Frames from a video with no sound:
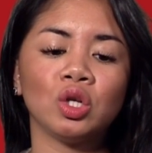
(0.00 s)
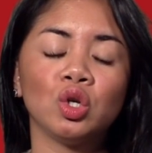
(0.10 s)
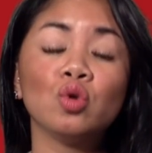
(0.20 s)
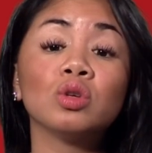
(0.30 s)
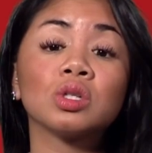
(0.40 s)

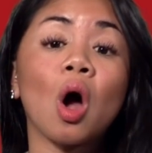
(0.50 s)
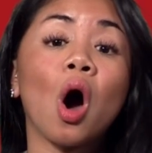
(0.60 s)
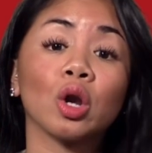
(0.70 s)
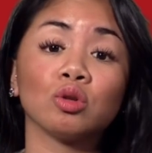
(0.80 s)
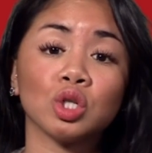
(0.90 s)
used
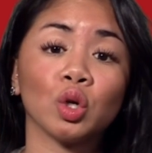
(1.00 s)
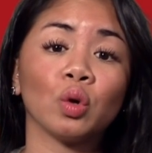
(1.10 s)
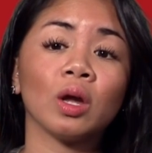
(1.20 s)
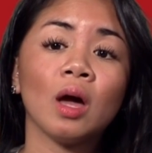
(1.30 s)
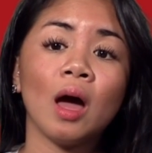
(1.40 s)

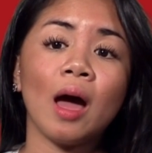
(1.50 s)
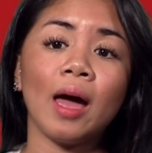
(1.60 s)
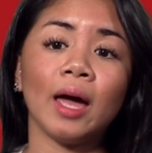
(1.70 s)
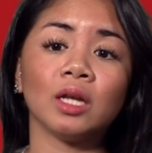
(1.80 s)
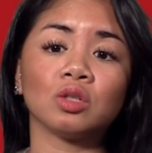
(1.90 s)
Autotune.
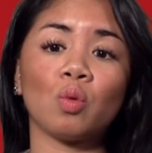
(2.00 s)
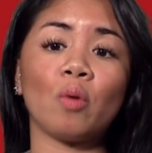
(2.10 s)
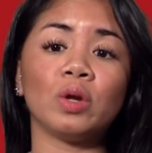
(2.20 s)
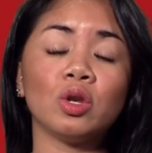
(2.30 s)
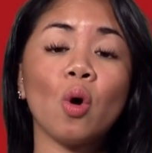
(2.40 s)
And
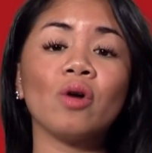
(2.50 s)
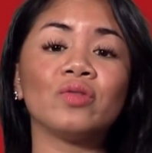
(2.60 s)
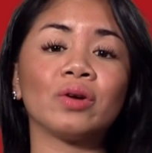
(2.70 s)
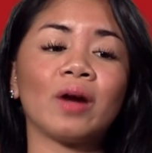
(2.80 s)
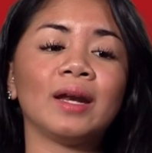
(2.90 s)
what we know
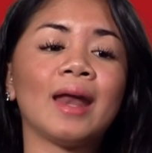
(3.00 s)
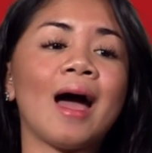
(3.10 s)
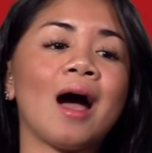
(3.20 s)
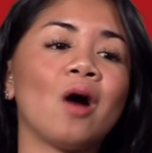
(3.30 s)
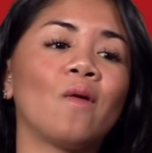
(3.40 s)
of it right
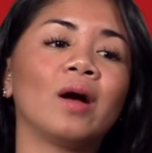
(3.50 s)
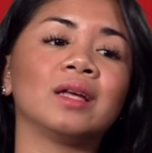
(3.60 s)
now,